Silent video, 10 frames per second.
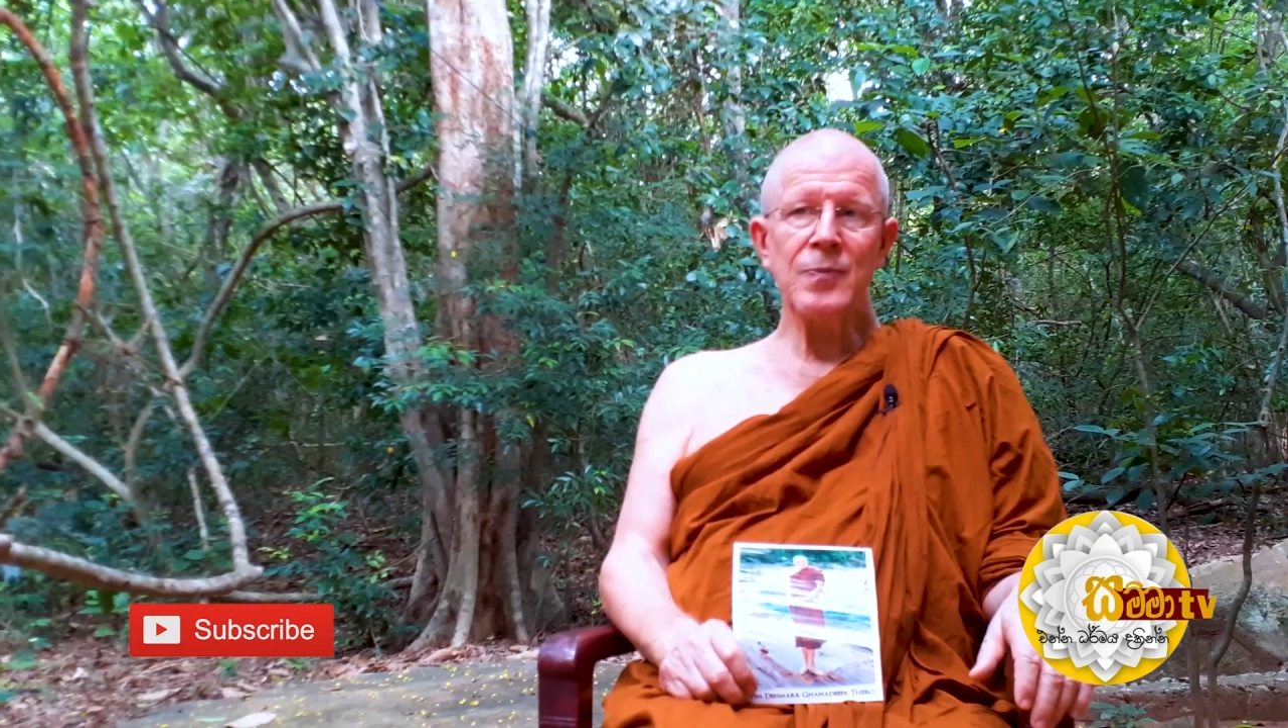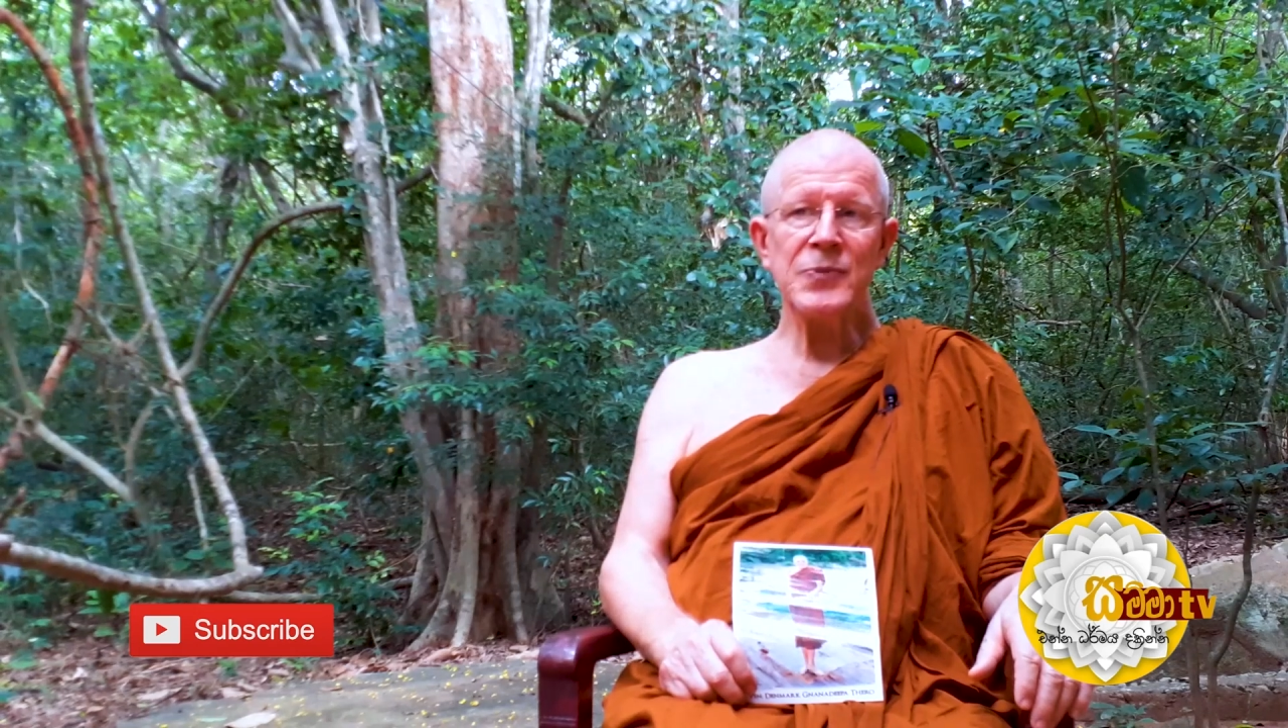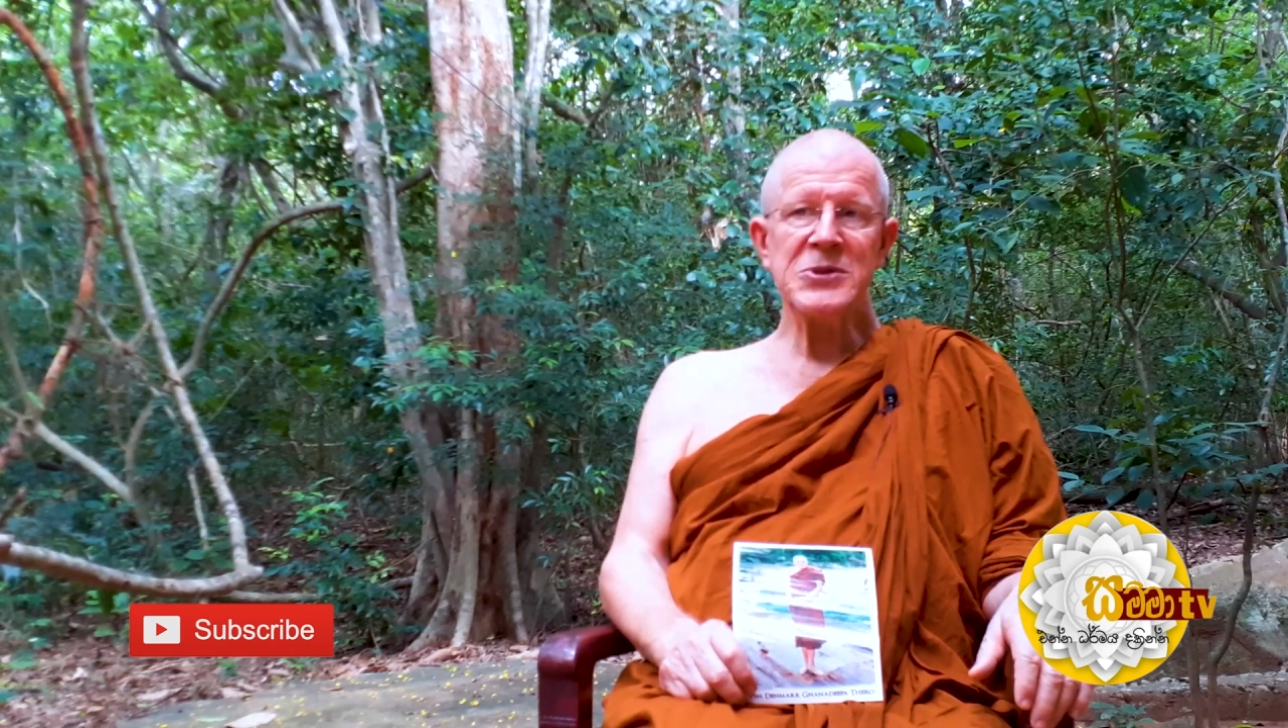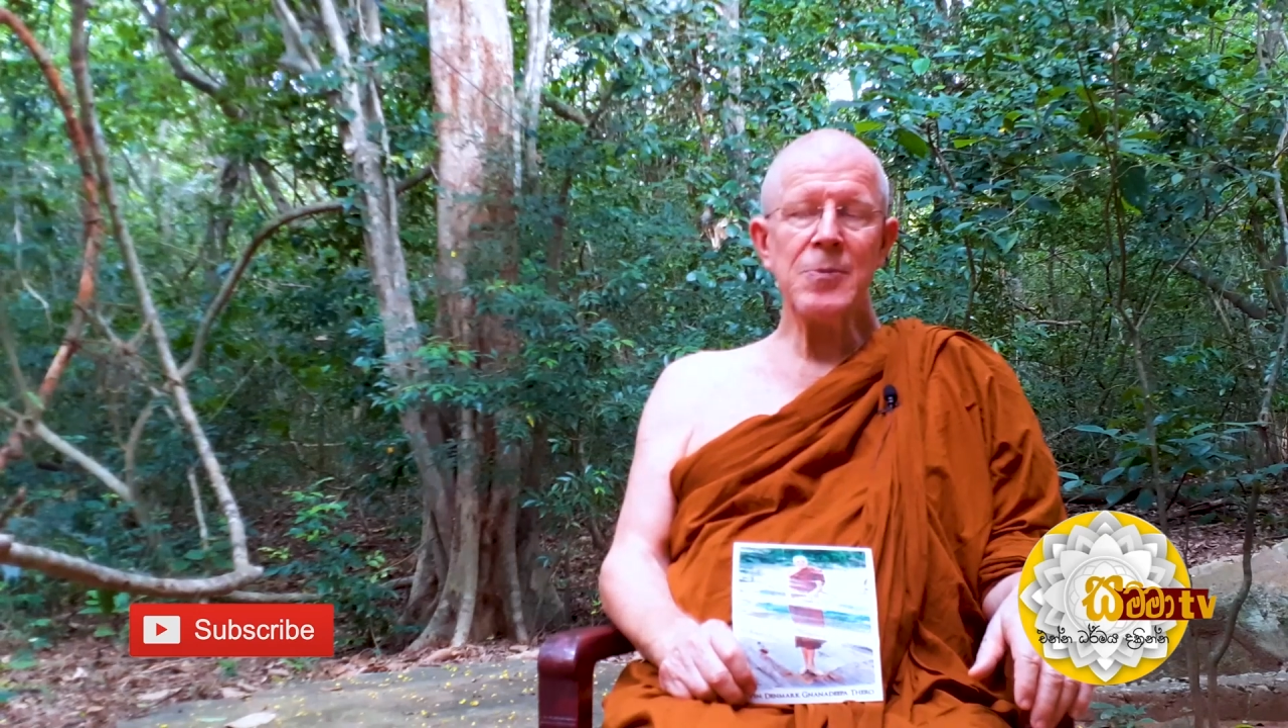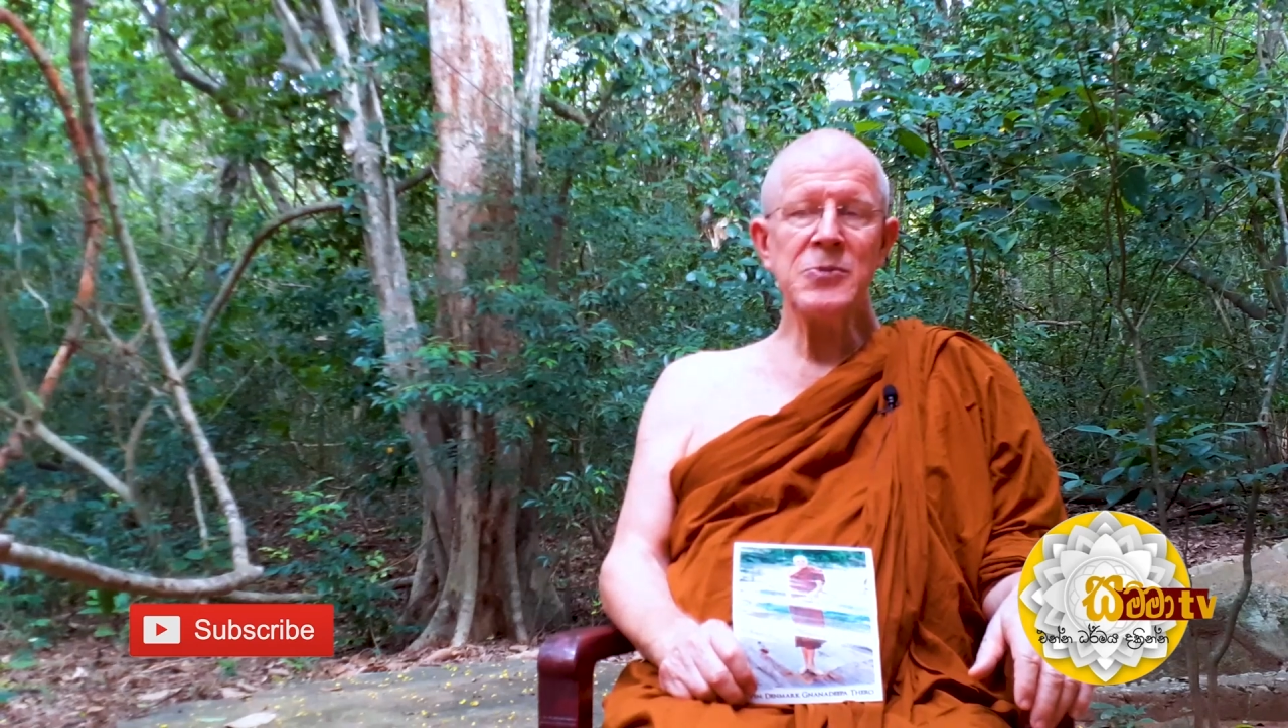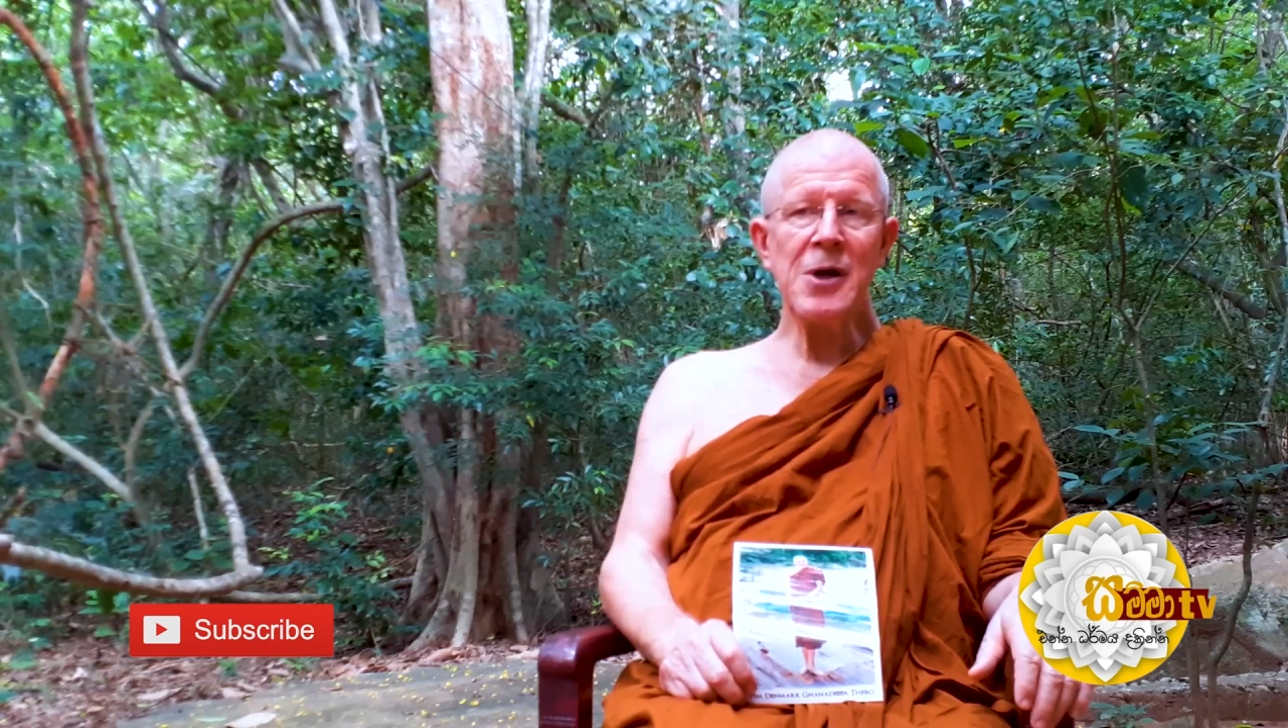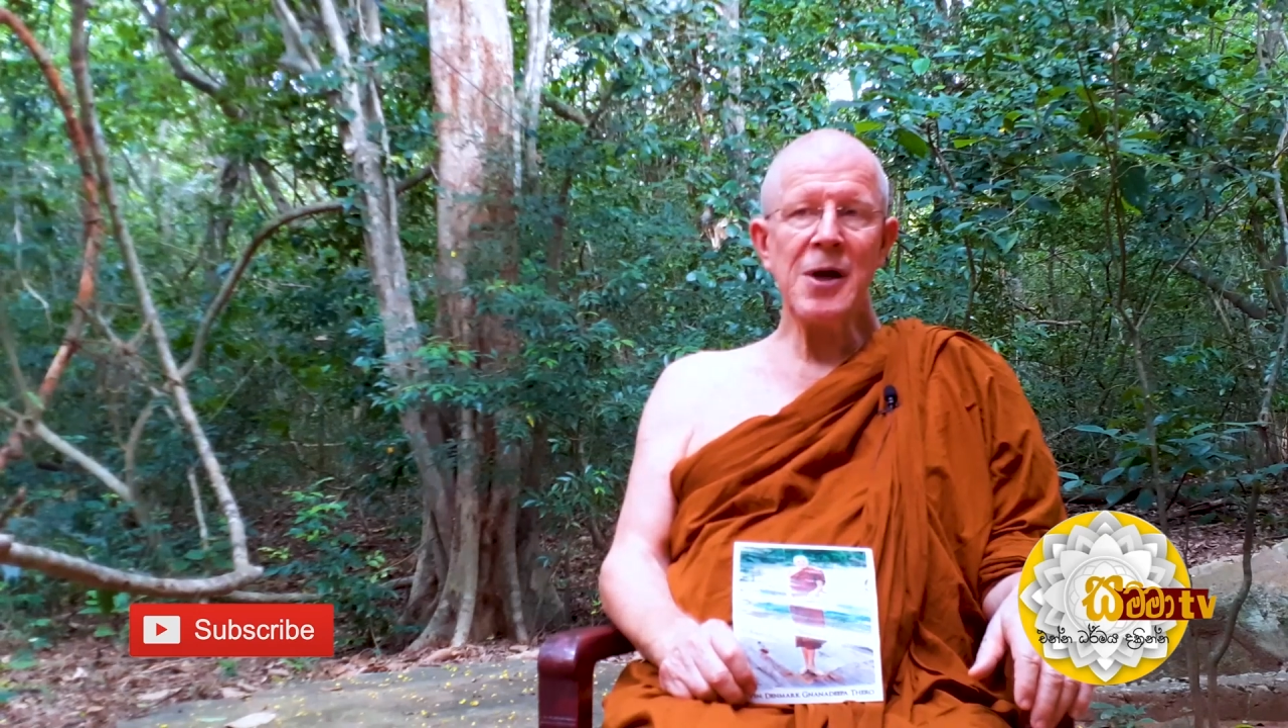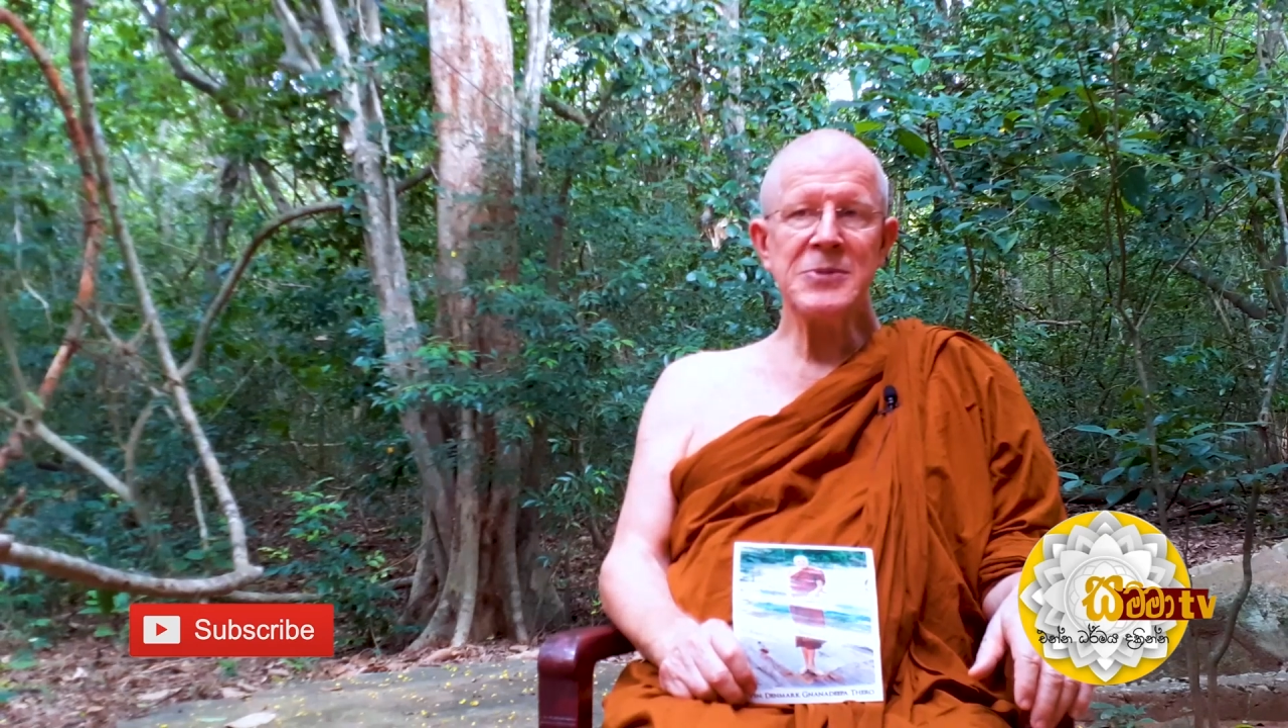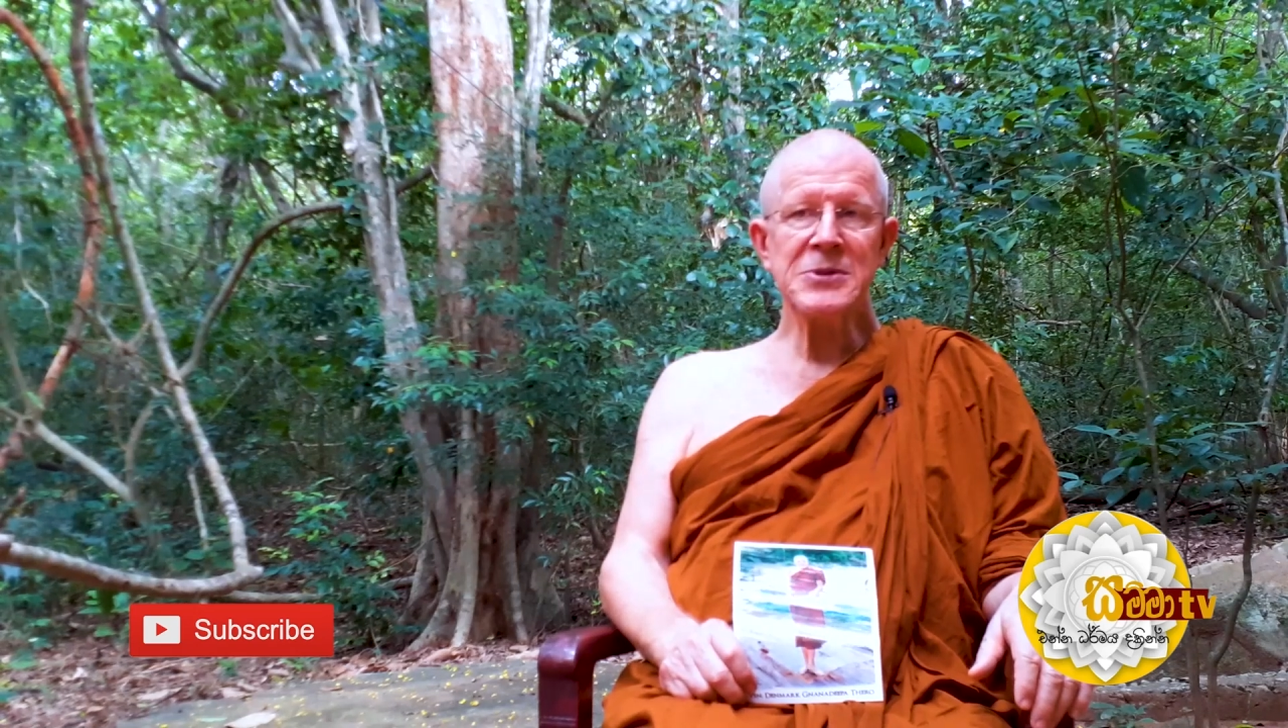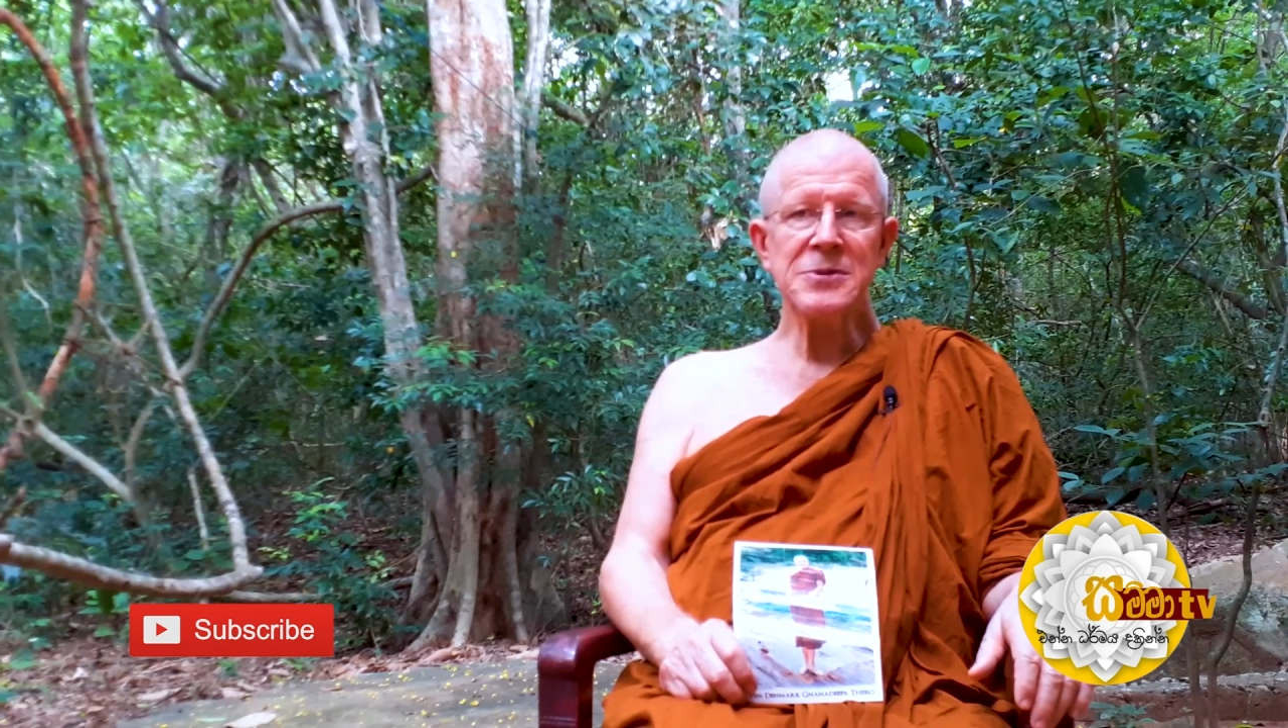
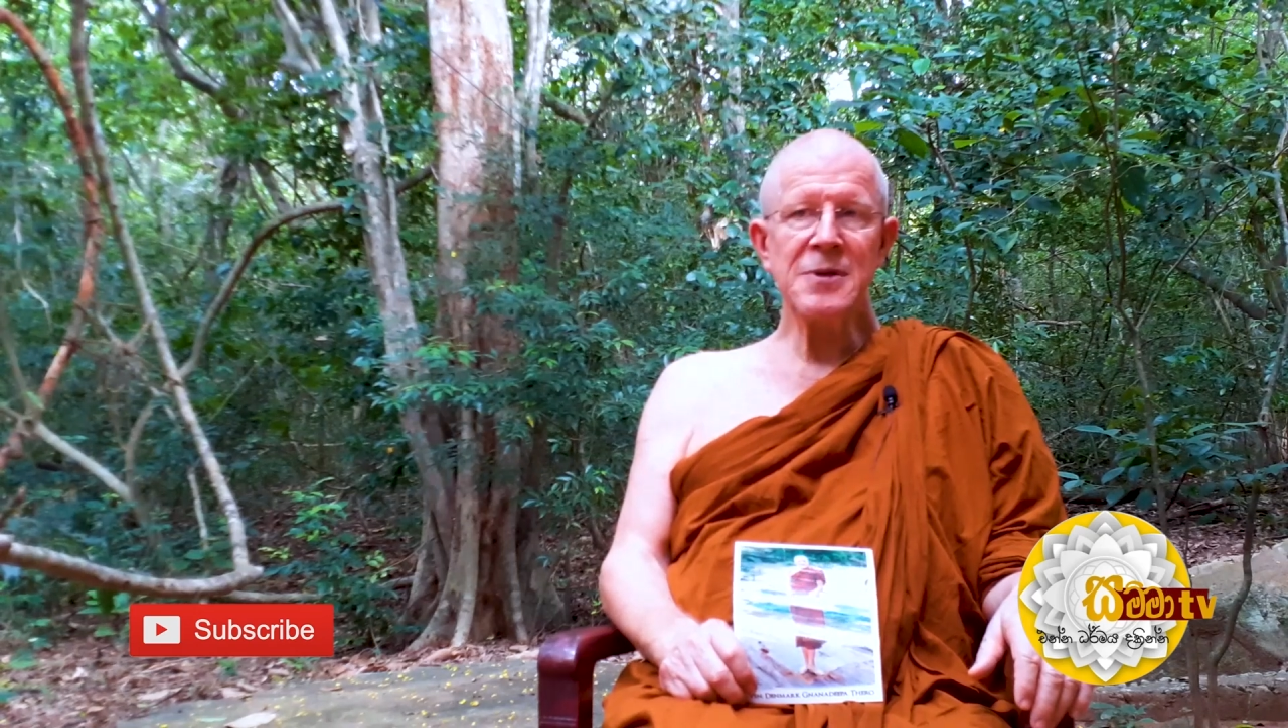sometimes